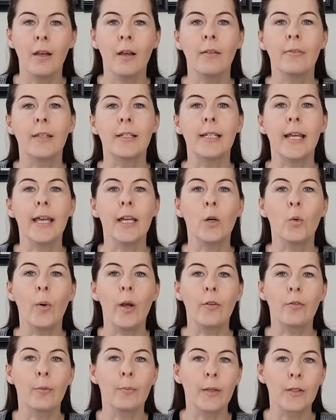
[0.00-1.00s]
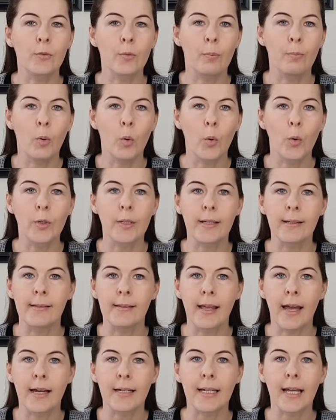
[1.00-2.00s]
The takeaway from this report is
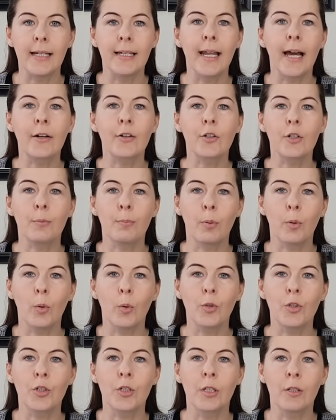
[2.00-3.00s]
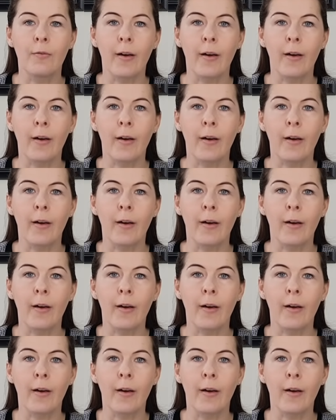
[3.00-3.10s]
that a laddered approach to the